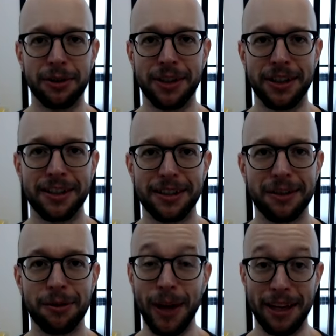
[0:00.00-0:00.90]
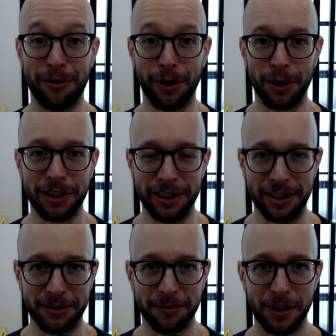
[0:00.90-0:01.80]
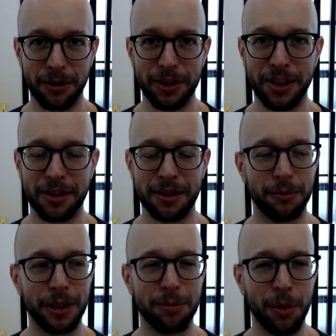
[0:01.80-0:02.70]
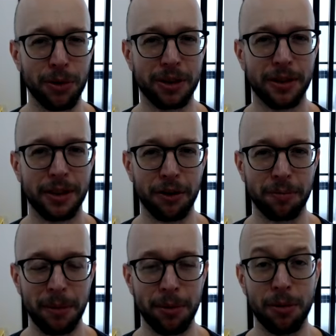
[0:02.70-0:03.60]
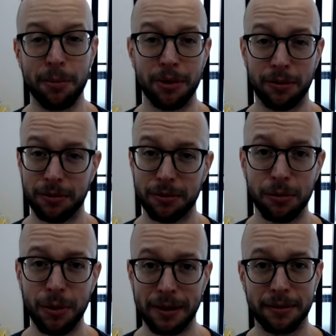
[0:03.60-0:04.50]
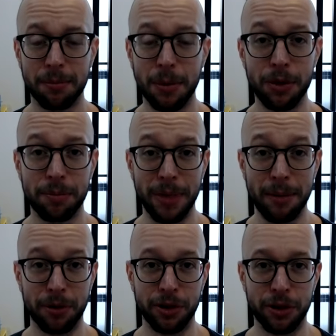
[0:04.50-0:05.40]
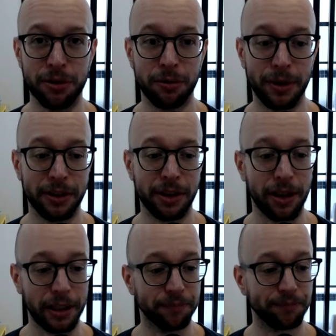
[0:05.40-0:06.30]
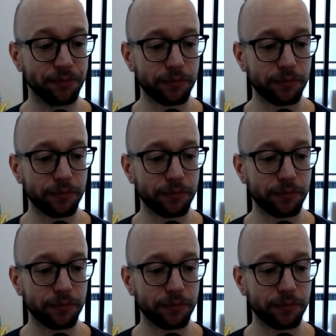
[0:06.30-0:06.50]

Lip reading: just waiting for your turn, which is what most salespeople what most people do when talking.